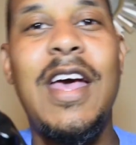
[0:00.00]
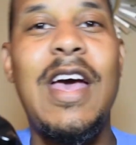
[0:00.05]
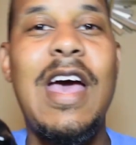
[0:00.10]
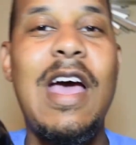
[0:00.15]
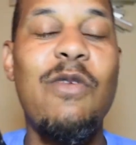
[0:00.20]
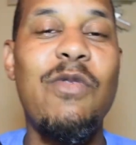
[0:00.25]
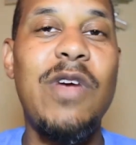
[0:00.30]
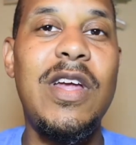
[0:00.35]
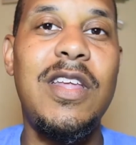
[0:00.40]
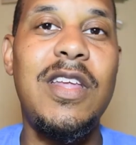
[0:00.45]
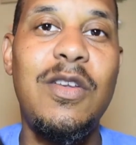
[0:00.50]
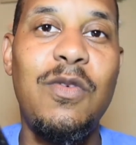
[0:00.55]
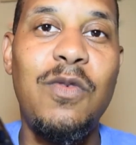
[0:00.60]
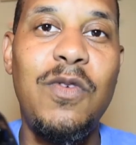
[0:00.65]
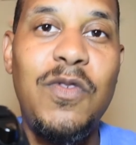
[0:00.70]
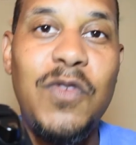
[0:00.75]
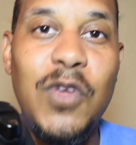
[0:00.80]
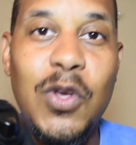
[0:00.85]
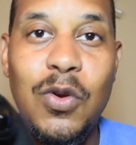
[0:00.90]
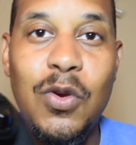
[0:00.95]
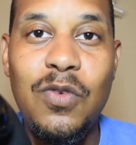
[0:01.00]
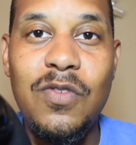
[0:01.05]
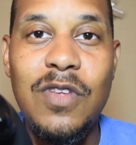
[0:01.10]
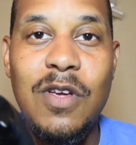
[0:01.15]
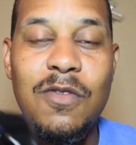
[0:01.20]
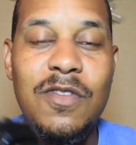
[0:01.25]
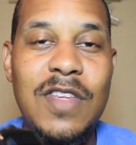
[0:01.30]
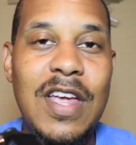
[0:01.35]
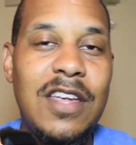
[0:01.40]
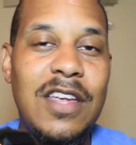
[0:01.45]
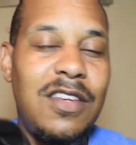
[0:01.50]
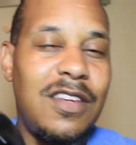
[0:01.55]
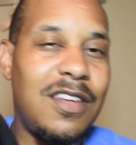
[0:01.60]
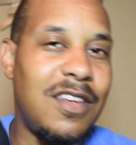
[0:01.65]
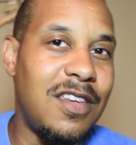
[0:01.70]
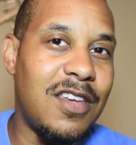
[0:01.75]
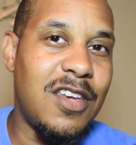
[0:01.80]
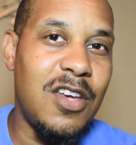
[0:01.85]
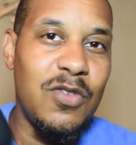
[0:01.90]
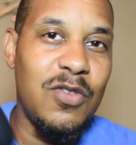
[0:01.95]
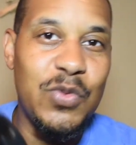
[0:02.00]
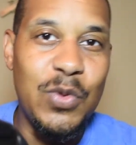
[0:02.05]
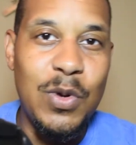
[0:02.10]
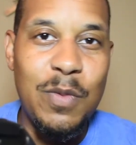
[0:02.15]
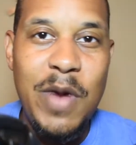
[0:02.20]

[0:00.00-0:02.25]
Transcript: I read in the reviews it was like it comes with